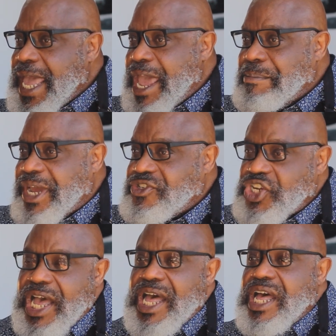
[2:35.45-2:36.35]
at my
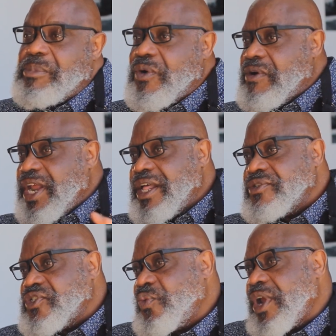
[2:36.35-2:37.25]
job or
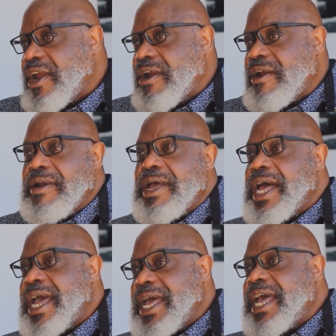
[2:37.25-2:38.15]
elsewhere,
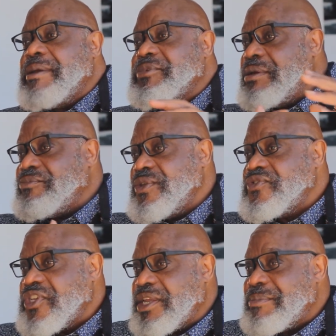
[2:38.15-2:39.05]
I, am
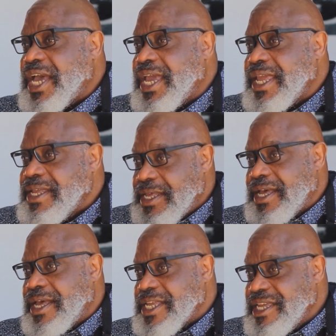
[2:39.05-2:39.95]
using my
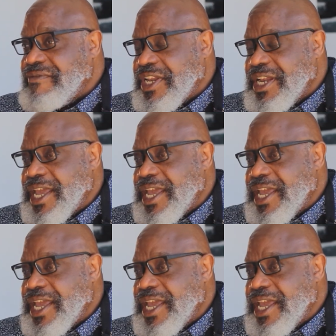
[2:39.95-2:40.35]
uh, given